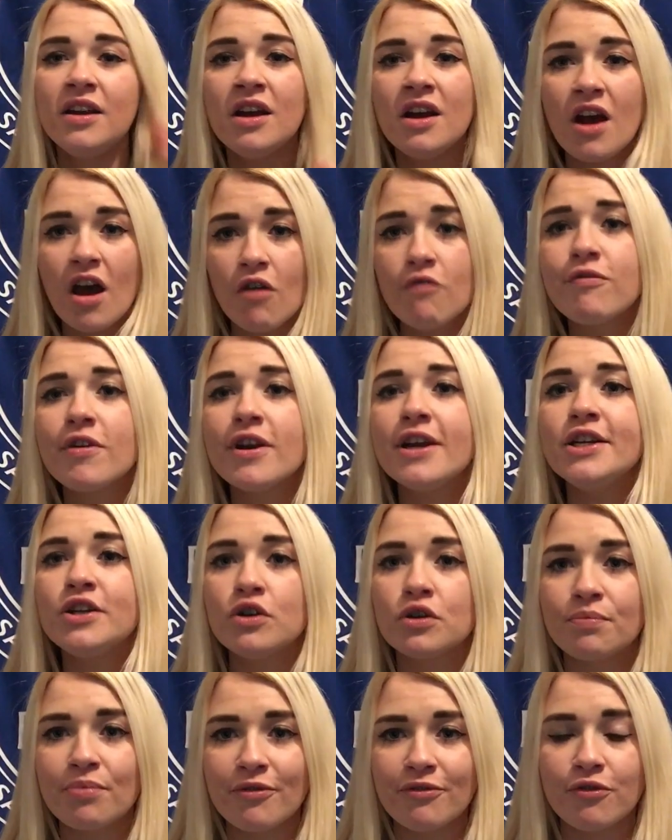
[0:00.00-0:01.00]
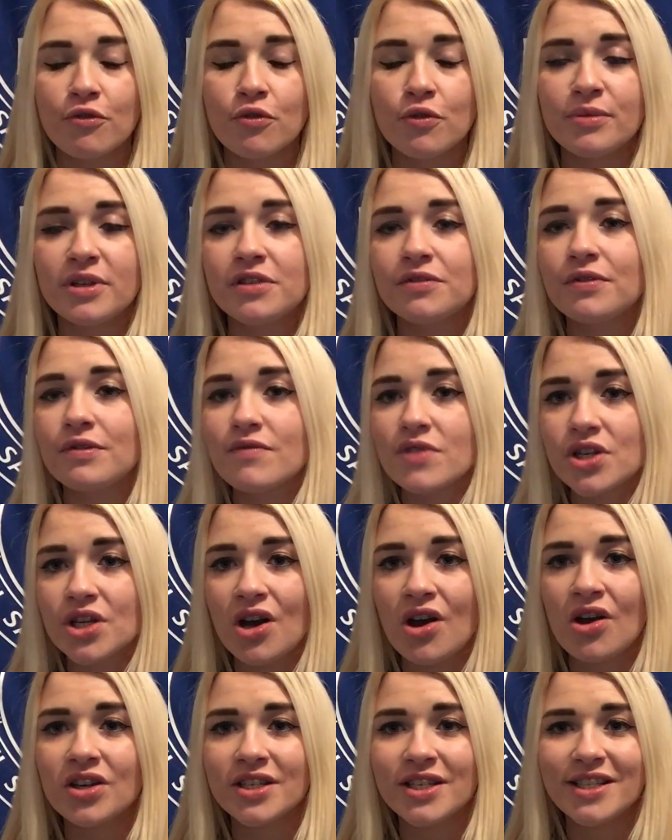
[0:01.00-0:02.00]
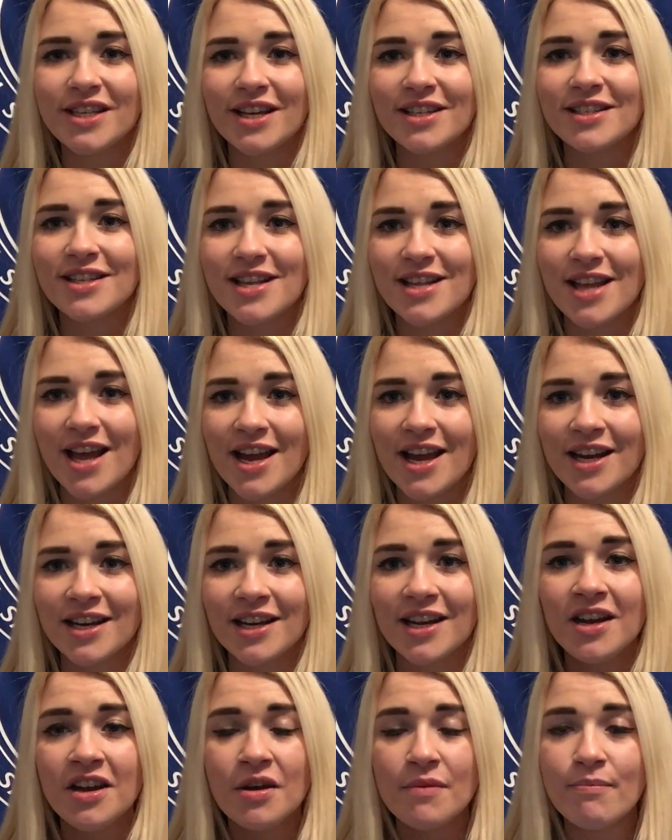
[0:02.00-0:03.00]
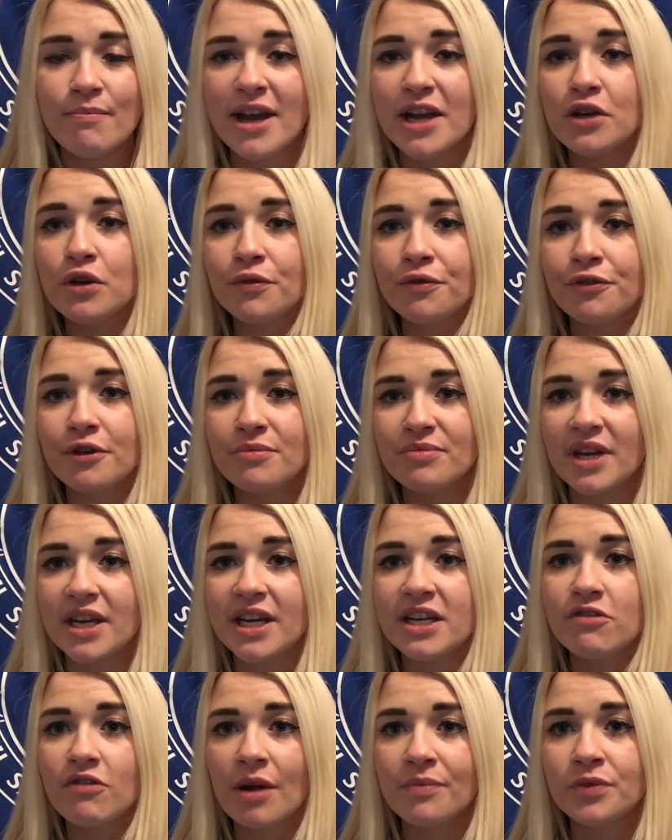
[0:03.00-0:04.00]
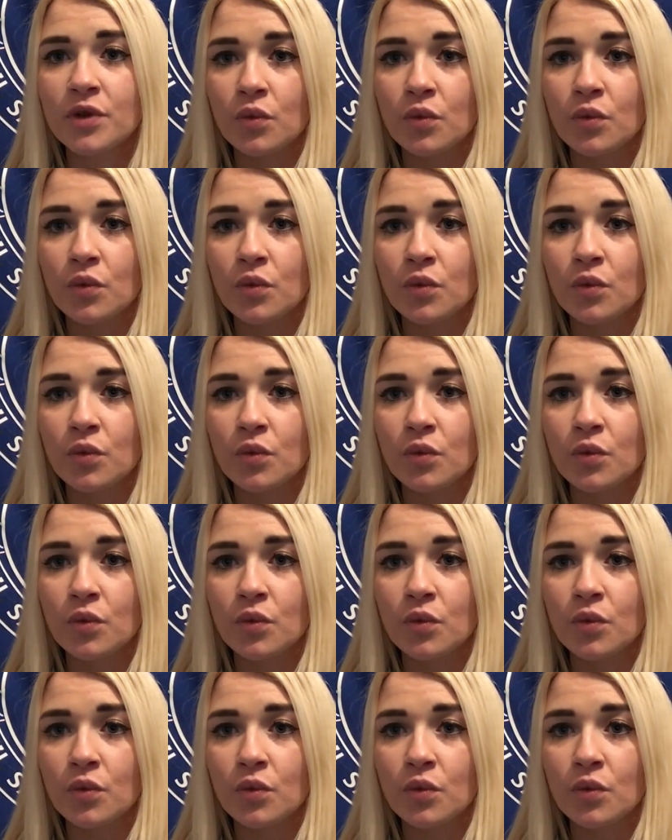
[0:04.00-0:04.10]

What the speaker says: a really good performance from Richarlison yesterday, and made up for him that he grabbed the